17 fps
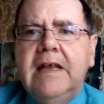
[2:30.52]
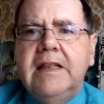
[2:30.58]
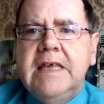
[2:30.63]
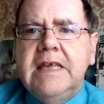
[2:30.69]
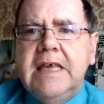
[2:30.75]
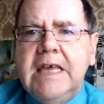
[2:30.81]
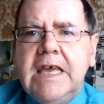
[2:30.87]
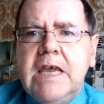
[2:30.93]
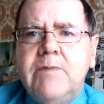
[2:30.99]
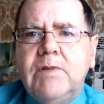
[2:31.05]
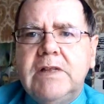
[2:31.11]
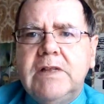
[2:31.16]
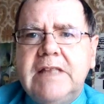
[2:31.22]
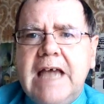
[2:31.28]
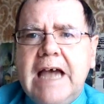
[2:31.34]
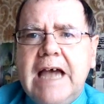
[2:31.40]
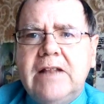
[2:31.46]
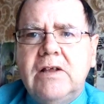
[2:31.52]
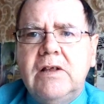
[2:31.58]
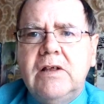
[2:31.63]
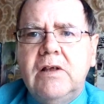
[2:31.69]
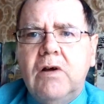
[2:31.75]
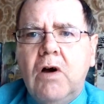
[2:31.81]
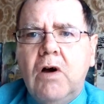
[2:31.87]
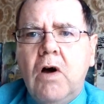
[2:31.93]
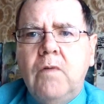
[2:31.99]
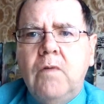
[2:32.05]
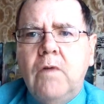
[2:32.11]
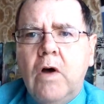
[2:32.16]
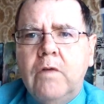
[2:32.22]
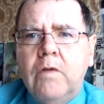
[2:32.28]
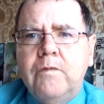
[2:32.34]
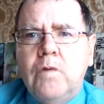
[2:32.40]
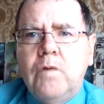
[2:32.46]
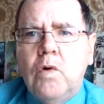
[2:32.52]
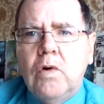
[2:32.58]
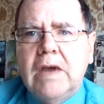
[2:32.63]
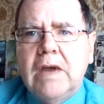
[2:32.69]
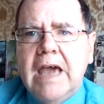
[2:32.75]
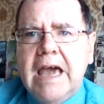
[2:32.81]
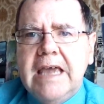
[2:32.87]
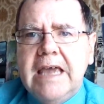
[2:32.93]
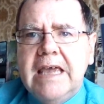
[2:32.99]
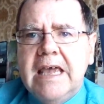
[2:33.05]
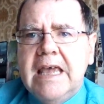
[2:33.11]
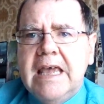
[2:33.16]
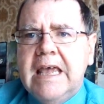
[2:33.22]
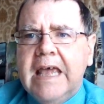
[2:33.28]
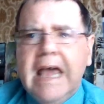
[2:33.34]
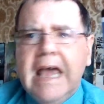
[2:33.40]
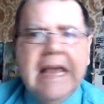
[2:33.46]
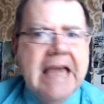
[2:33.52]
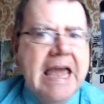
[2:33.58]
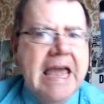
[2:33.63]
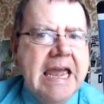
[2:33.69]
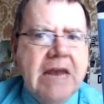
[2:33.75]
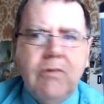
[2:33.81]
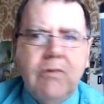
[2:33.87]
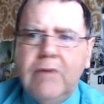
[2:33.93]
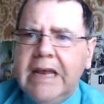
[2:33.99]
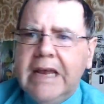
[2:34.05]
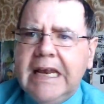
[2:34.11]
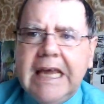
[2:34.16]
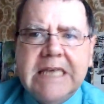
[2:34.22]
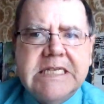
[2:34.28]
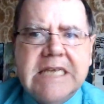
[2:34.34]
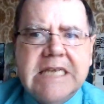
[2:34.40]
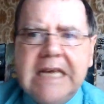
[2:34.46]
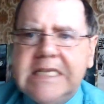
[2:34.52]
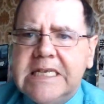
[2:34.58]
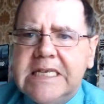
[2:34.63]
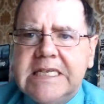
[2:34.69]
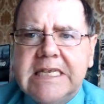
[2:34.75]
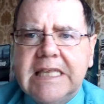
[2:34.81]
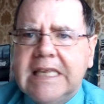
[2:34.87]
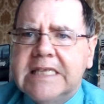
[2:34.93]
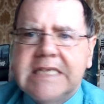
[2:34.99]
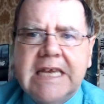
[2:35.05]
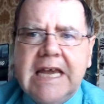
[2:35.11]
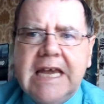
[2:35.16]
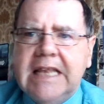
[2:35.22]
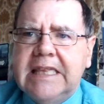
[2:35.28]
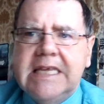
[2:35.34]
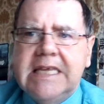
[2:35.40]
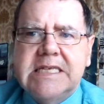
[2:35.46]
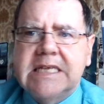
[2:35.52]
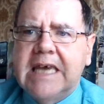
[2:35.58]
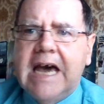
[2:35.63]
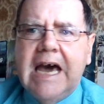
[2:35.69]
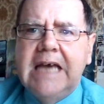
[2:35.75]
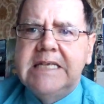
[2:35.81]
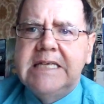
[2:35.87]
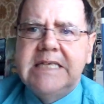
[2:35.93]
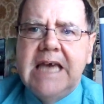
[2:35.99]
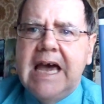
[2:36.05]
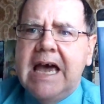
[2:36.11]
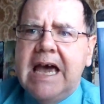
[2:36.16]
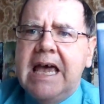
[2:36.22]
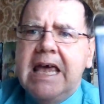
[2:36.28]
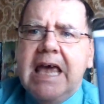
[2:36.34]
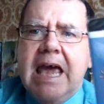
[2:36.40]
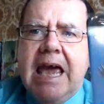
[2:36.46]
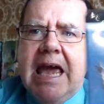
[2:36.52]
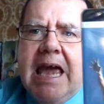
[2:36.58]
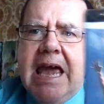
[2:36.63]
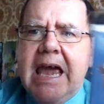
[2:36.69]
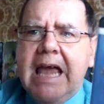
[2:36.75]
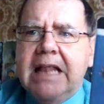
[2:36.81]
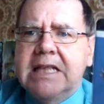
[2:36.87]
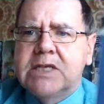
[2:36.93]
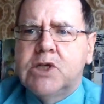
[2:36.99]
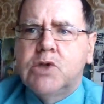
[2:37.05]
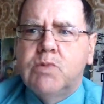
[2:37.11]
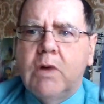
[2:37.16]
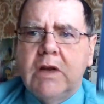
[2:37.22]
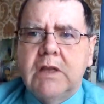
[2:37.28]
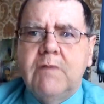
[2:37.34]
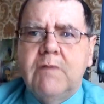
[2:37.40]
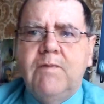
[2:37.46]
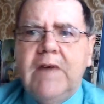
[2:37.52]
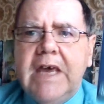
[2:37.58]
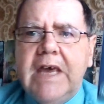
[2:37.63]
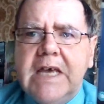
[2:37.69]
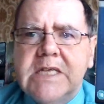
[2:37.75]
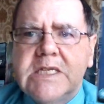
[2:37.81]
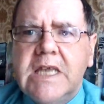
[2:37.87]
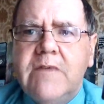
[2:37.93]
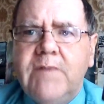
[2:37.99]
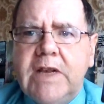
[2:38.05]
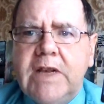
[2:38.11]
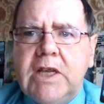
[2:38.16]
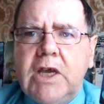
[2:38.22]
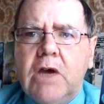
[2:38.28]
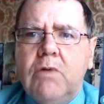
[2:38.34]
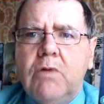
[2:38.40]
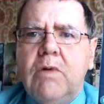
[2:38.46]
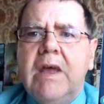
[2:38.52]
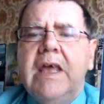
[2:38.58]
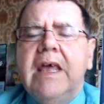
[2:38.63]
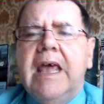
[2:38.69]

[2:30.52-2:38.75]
The Evil Dead on 4K. Again, really excited to get this, guys. Yeah, this is one of the first video